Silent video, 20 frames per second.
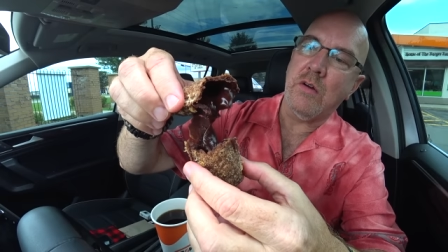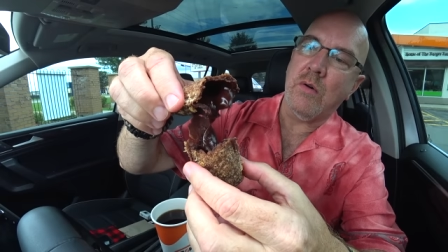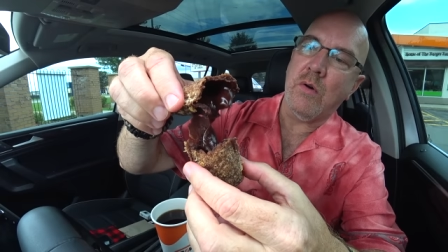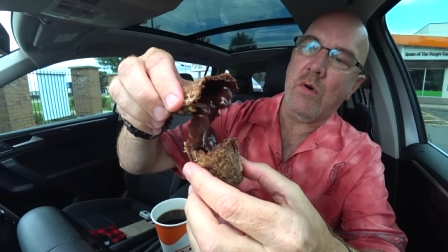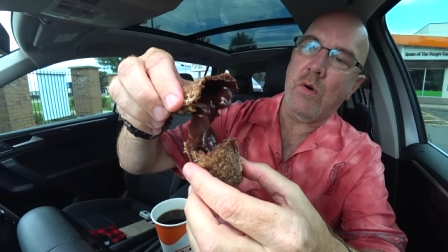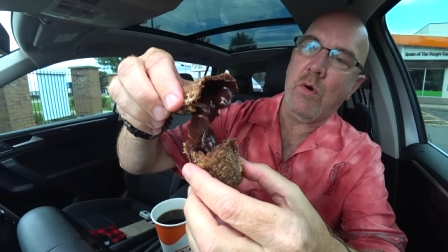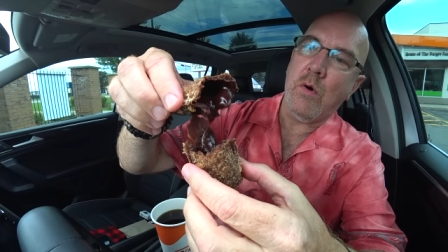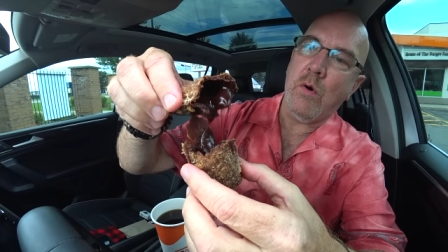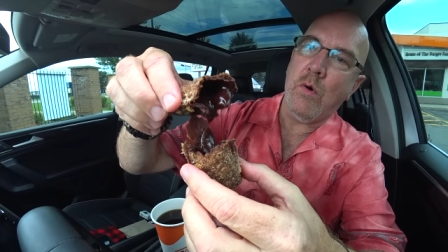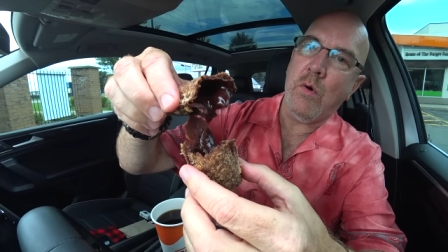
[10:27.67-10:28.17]

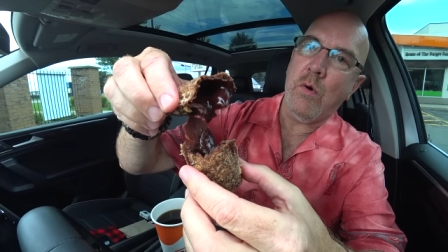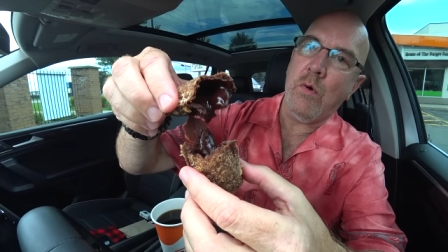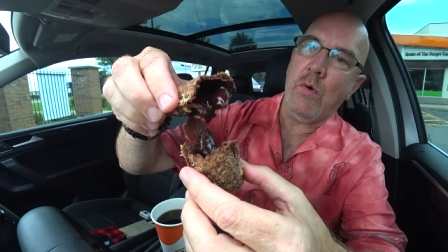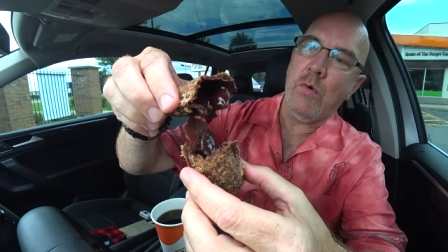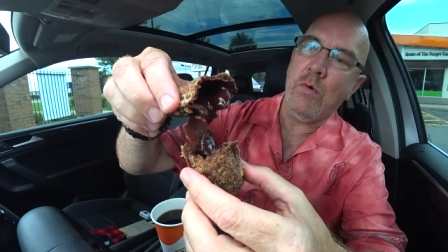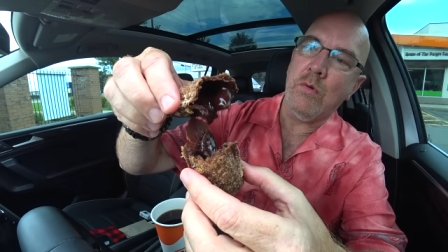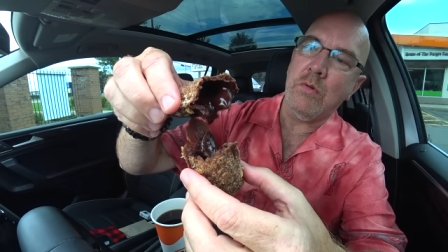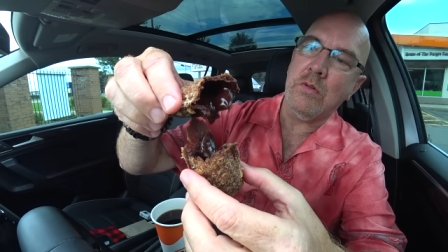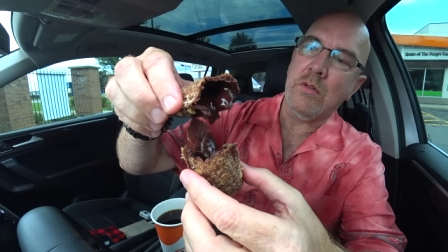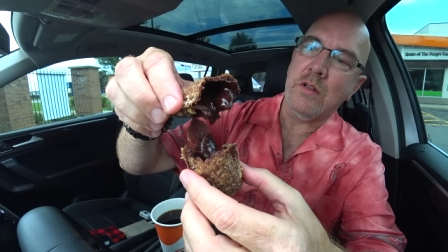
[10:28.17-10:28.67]

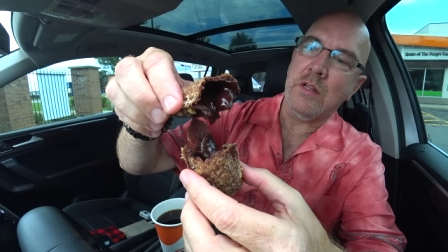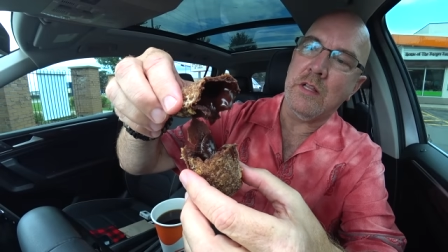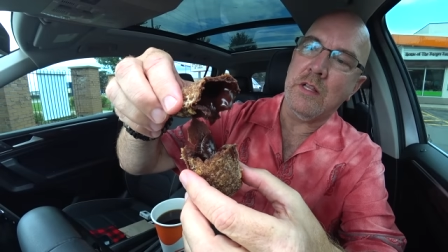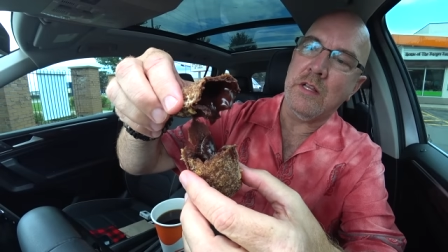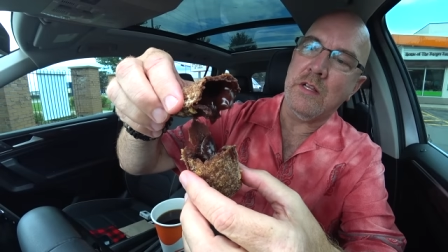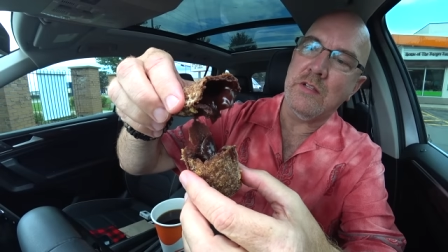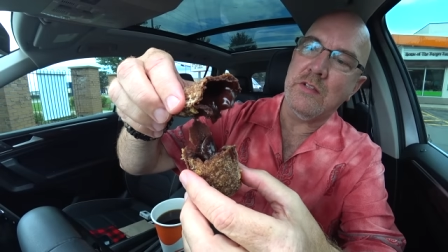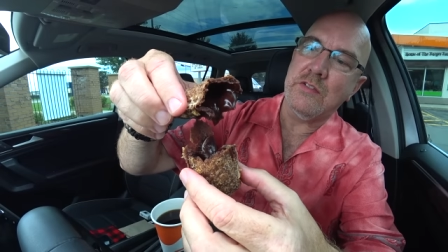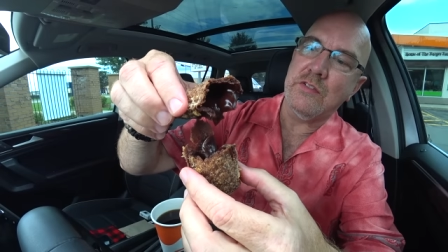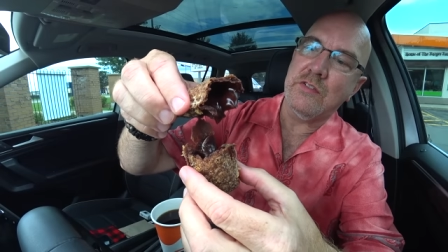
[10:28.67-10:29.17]

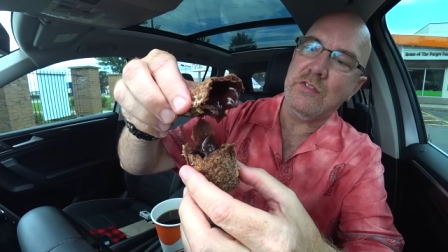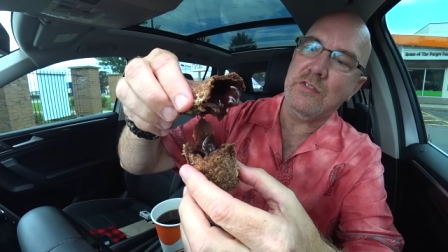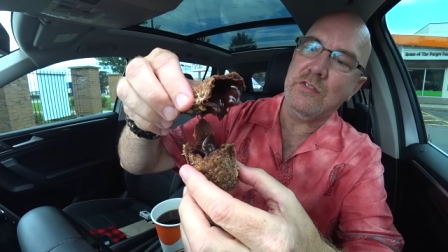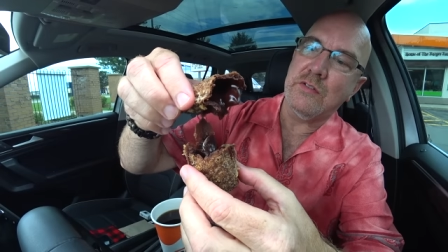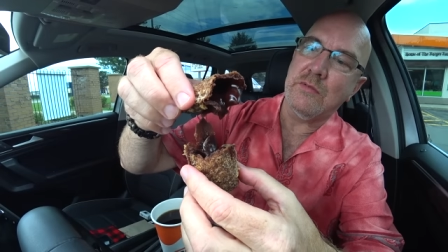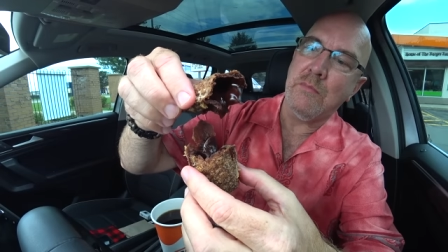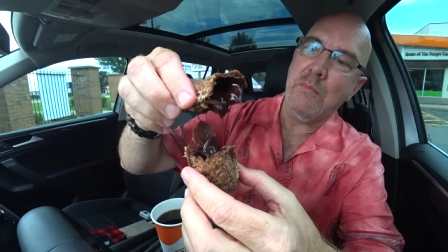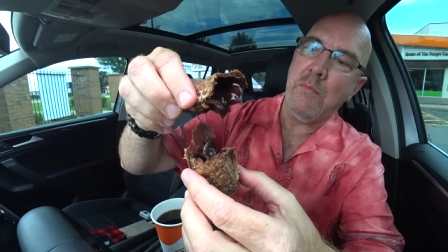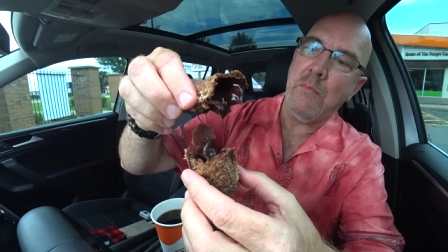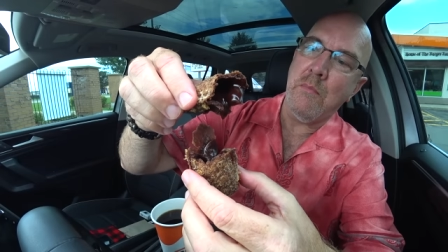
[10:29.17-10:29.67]
Holy
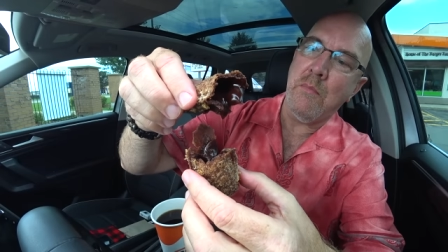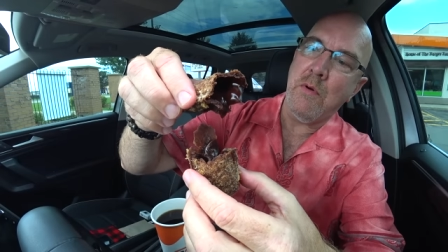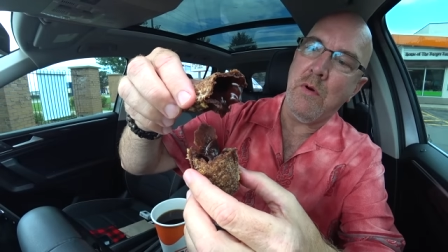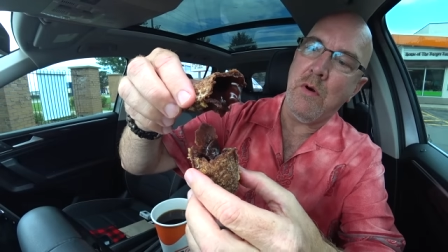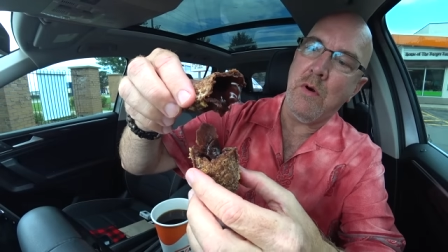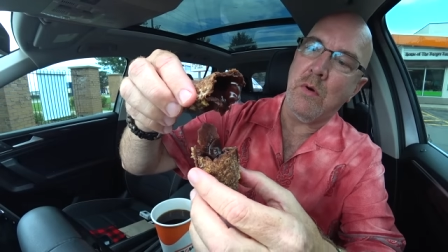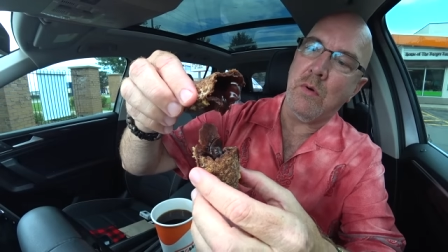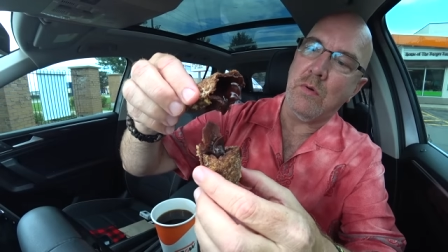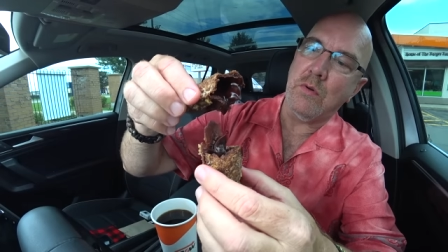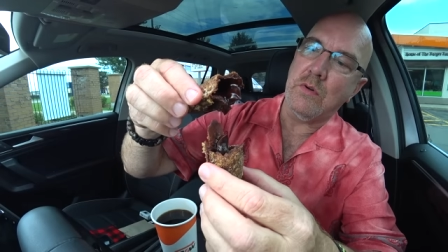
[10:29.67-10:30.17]

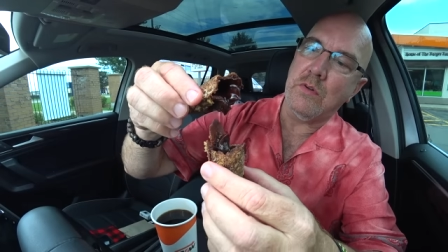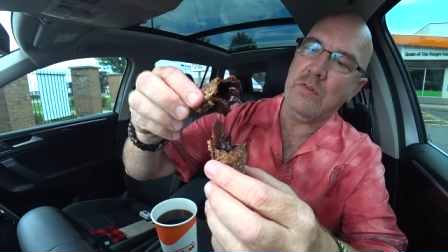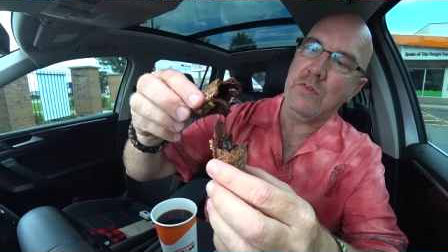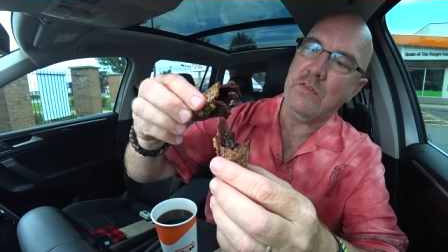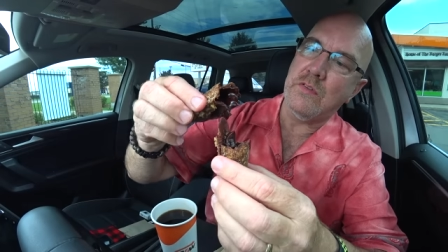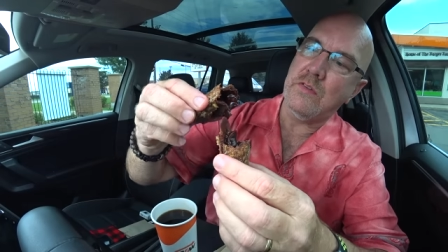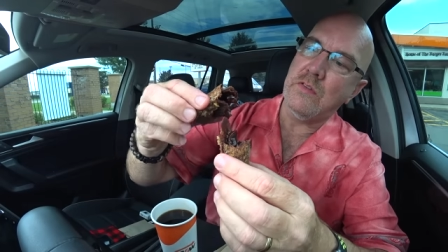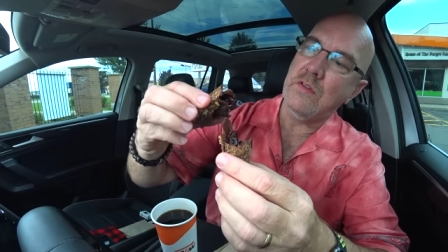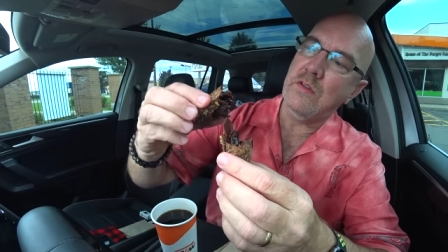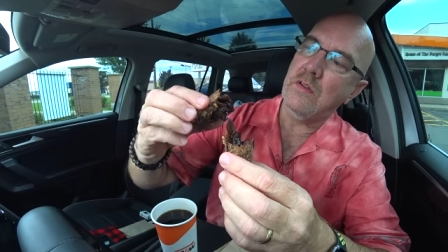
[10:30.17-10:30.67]

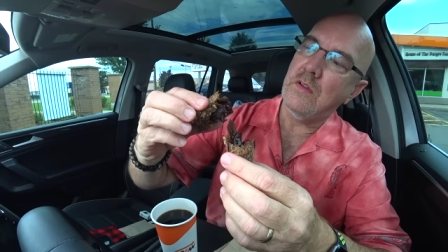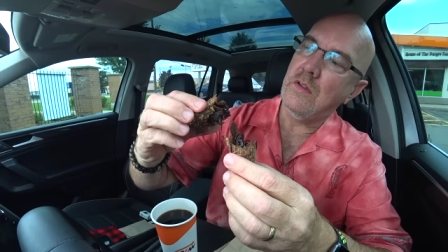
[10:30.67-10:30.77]
smokes.